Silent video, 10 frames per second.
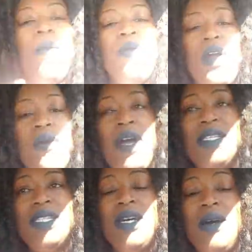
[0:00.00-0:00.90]
Pure
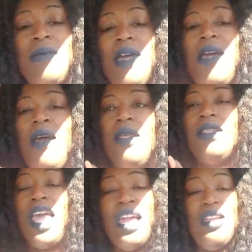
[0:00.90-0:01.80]

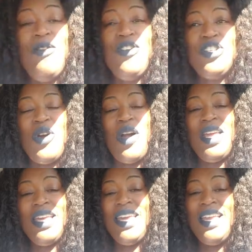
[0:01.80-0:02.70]
Wisdom. Thank you for
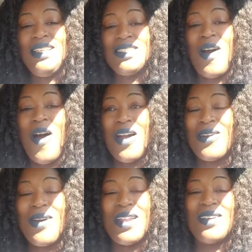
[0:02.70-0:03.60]
joining Keita's Car
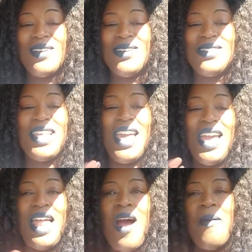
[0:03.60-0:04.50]
Chronicles.
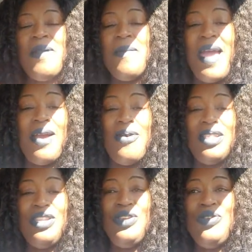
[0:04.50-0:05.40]
And I'll be back
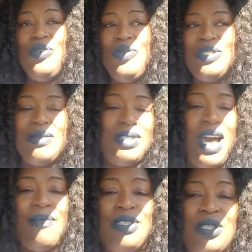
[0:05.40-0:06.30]
with you
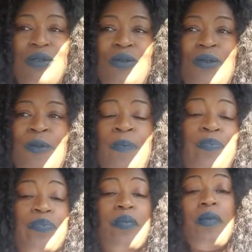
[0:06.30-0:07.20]
sometime soon
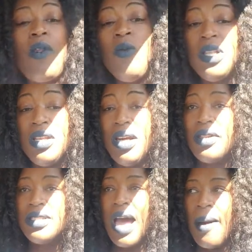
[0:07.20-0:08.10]
with
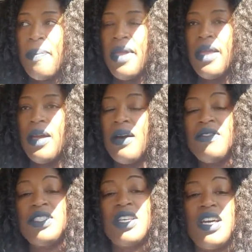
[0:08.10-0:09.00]
another topic
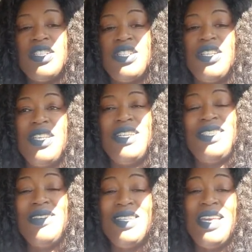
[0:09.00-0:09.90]
of discussion.
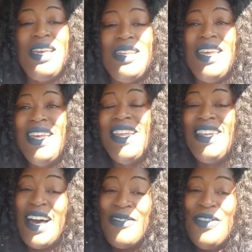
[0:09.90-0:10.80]
Until
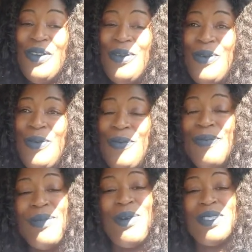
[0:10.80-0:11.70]
then, love you,
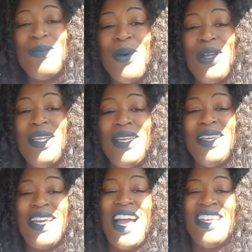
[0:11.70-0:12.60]
but most importantly,
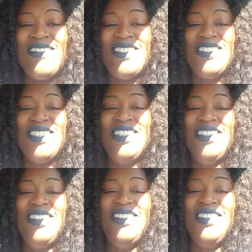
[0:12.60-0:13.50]
God loves you
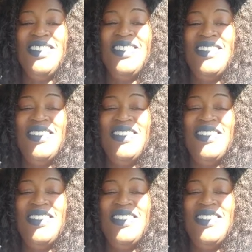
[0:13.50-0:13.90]
too.